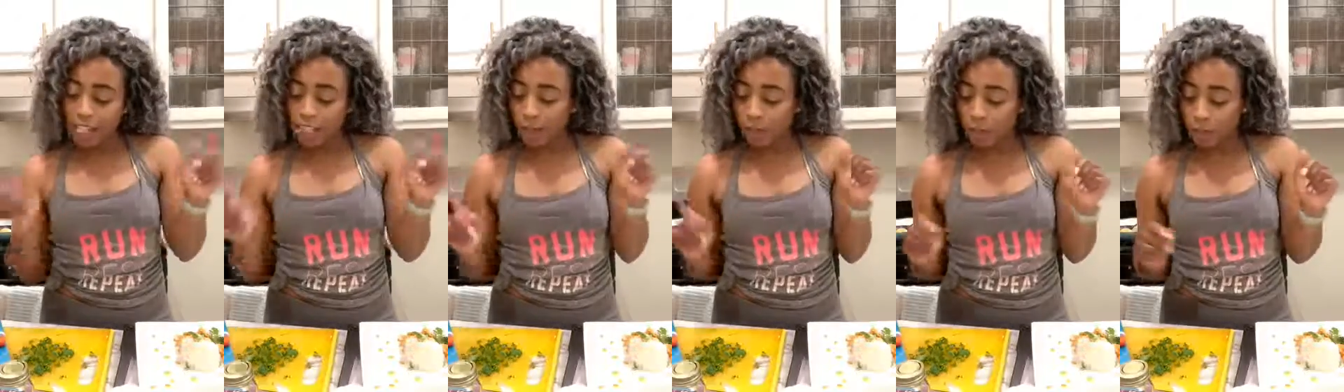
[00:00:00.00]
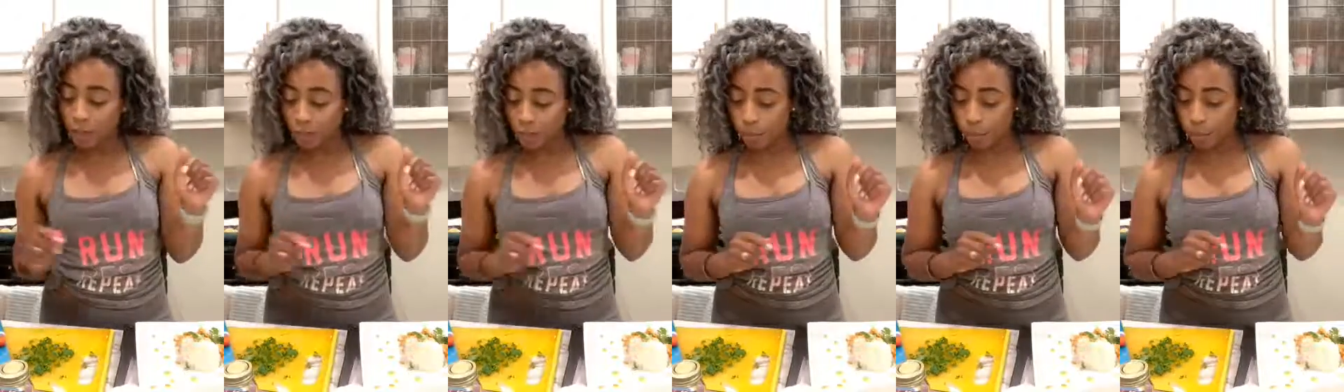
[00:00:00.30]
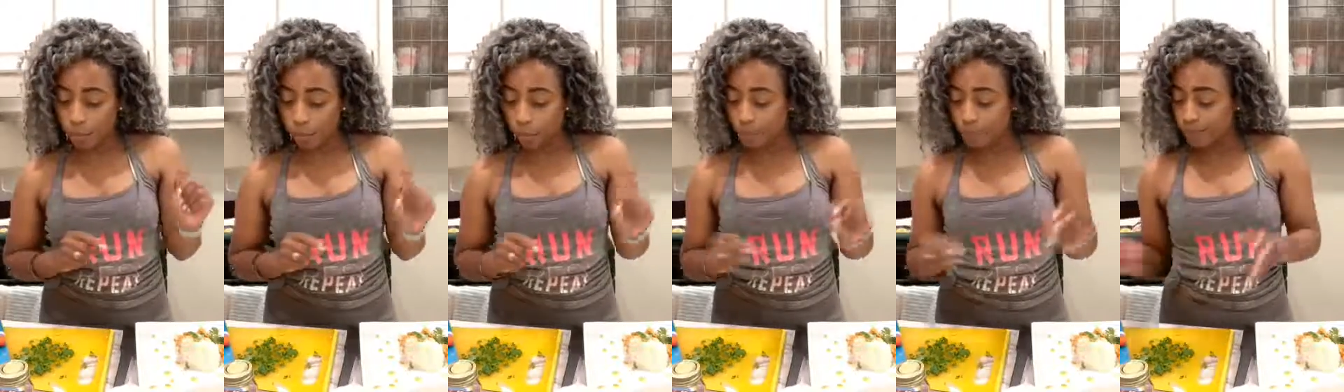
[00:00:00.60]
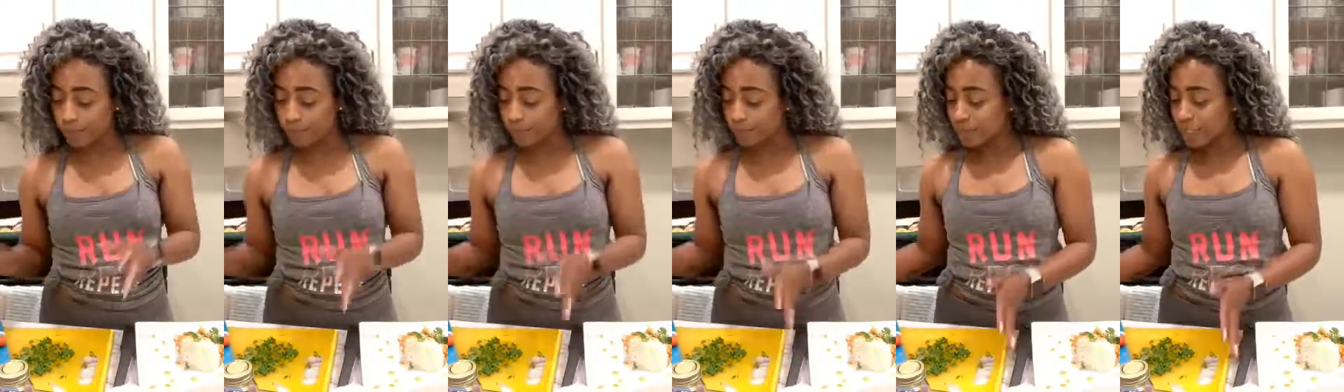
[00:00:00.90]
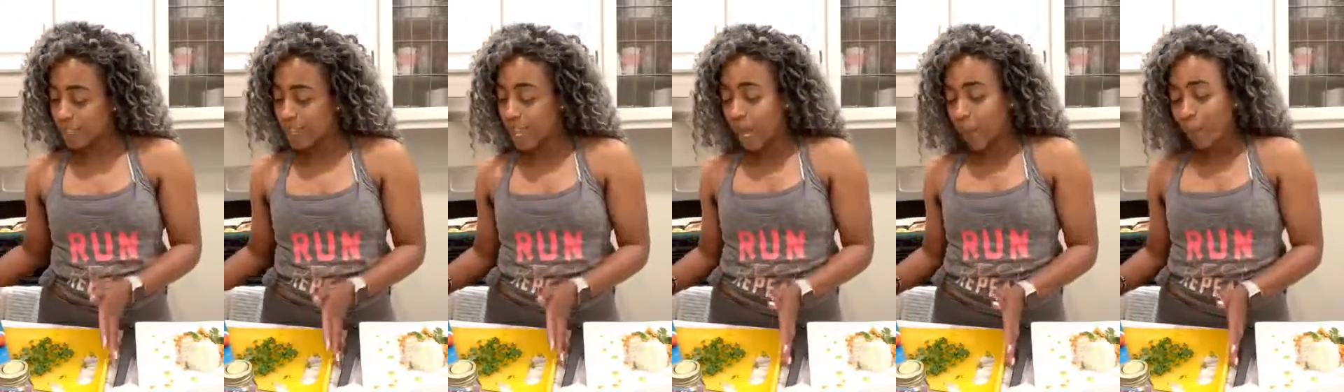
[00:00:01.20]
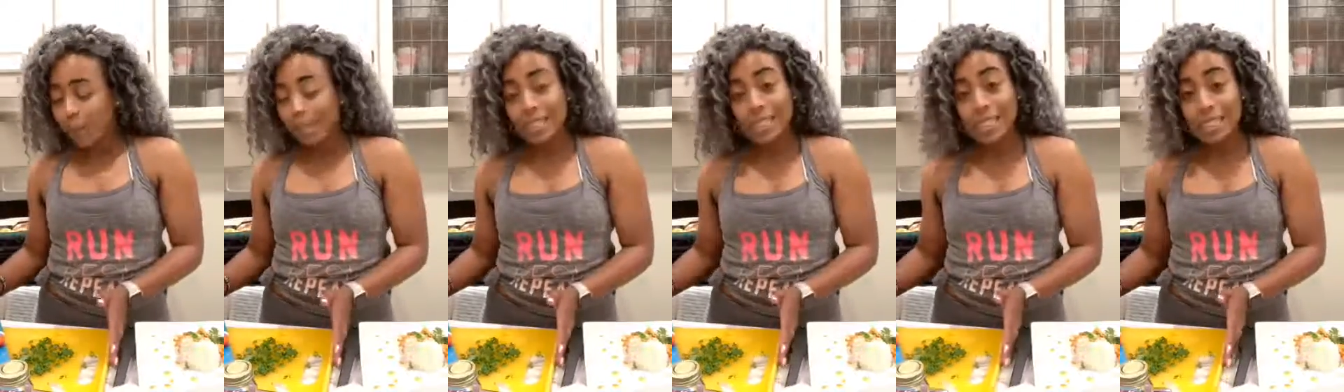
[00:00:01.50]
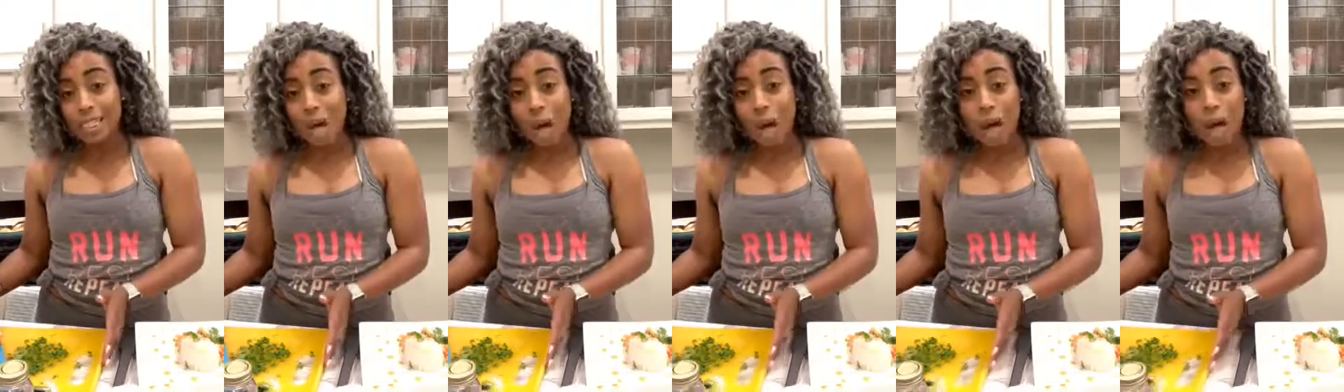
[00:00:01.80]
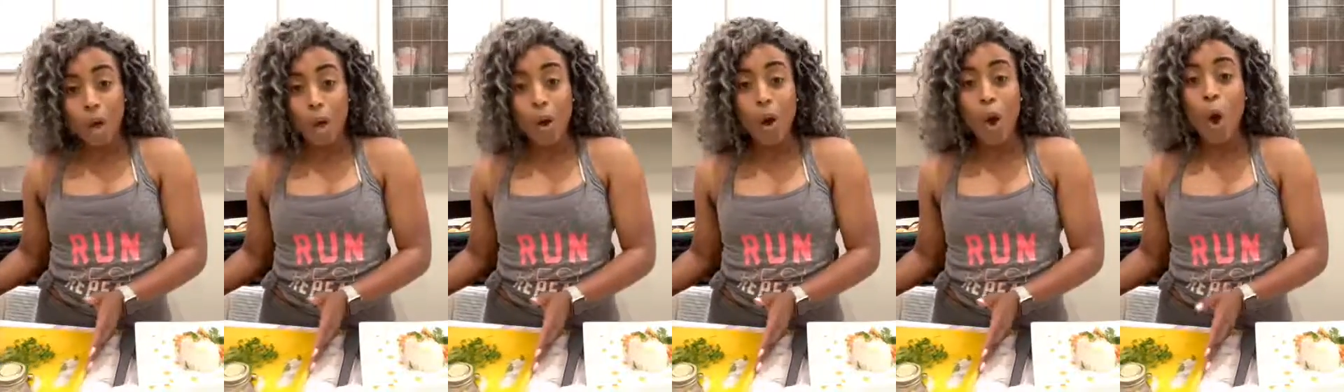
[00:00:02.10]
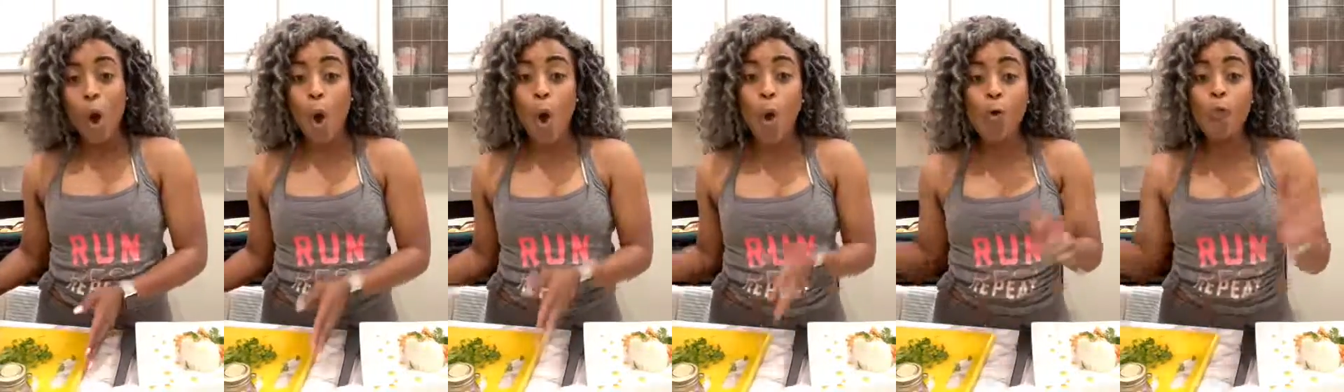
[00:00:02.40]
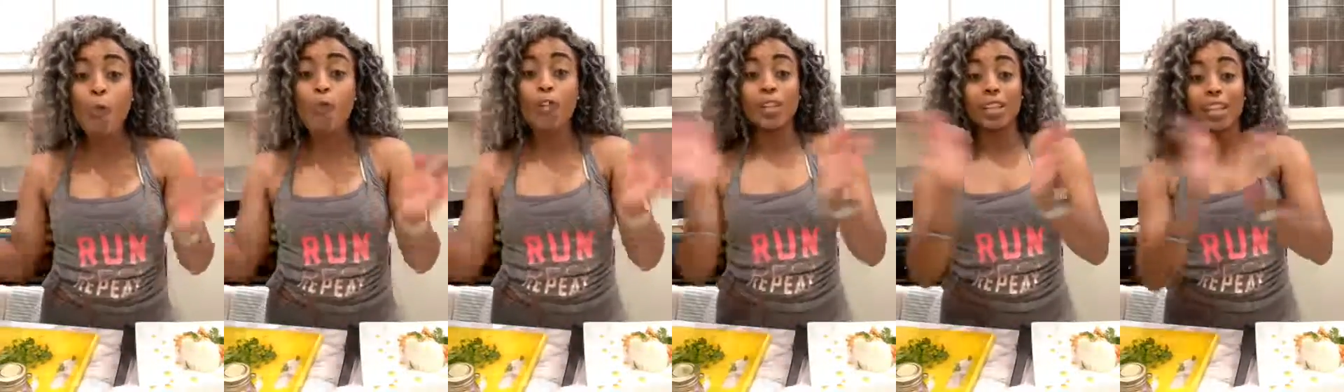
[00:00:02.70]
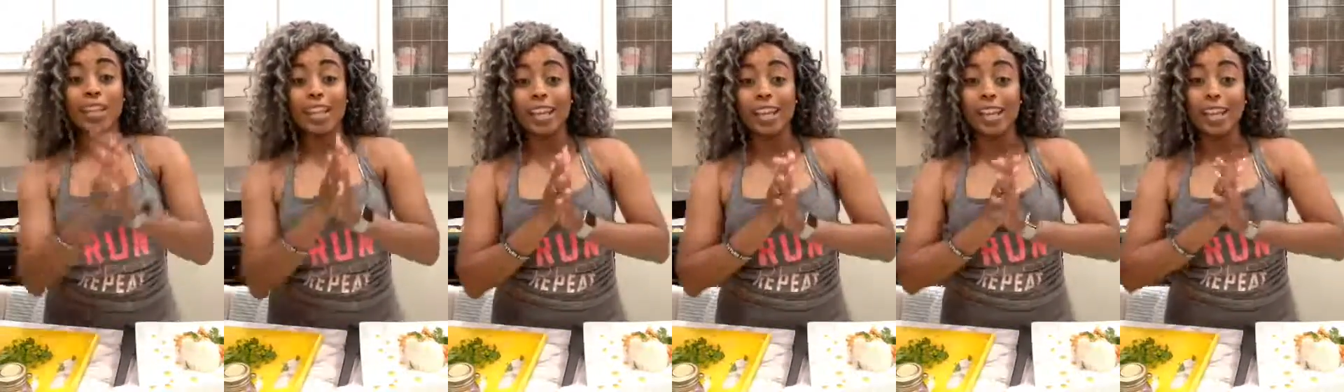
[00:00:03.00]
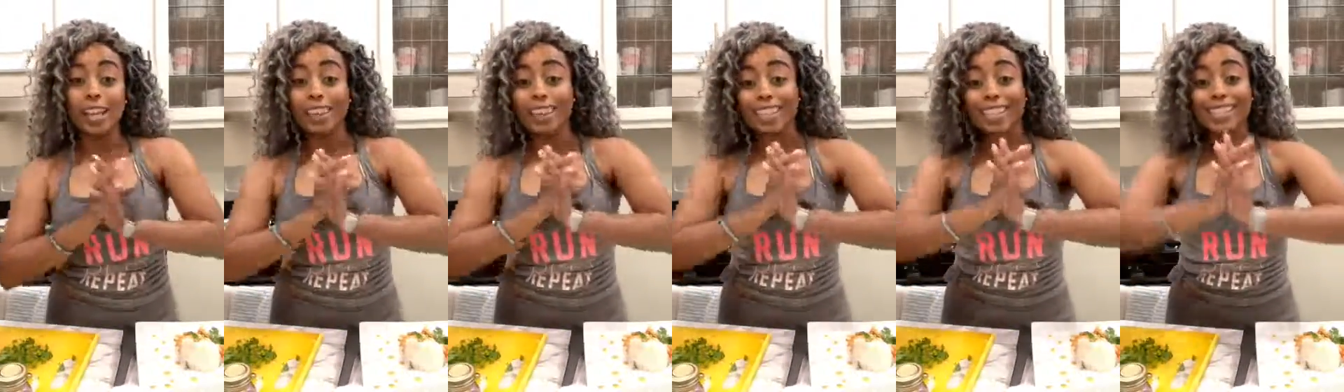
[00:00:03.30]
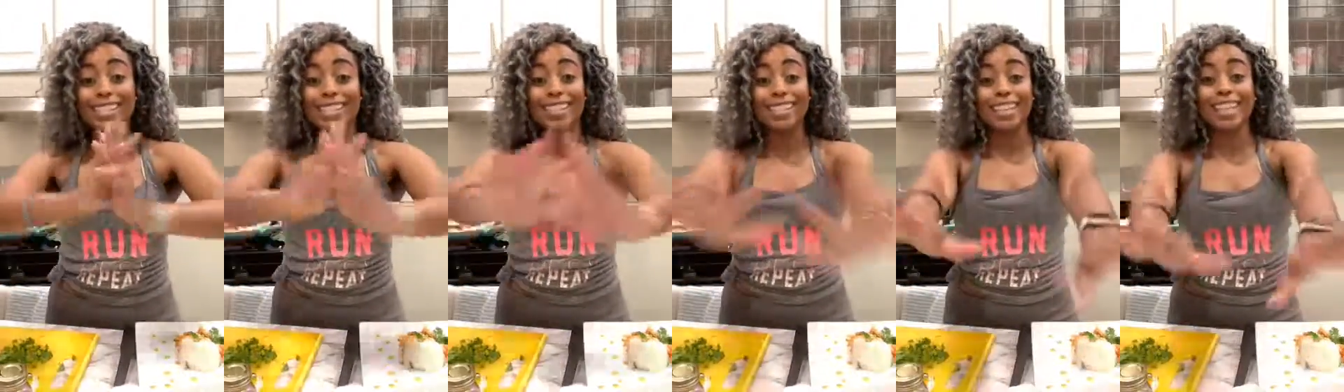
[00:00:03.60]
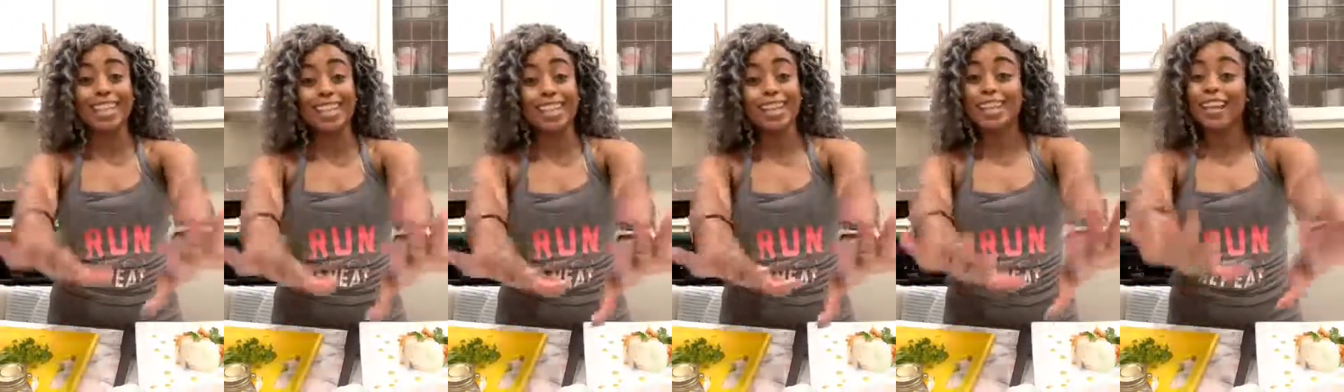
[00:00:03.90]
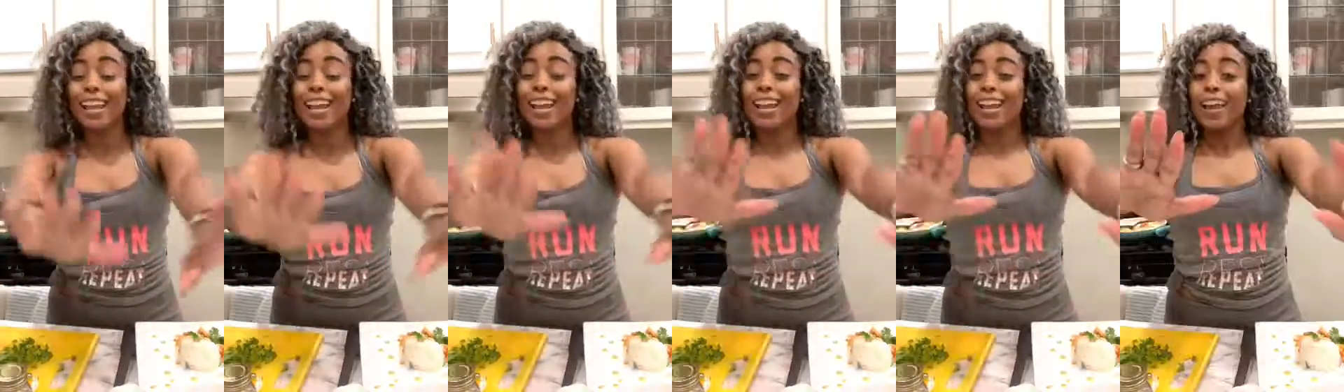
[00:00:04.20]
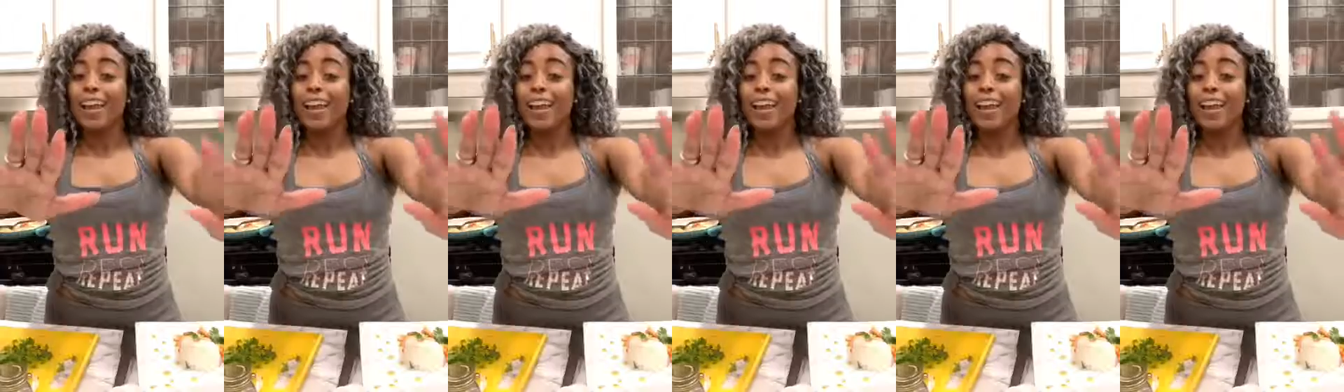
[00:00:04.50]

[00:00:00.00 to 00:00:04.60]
It's very important. But that's all. Hopefully this did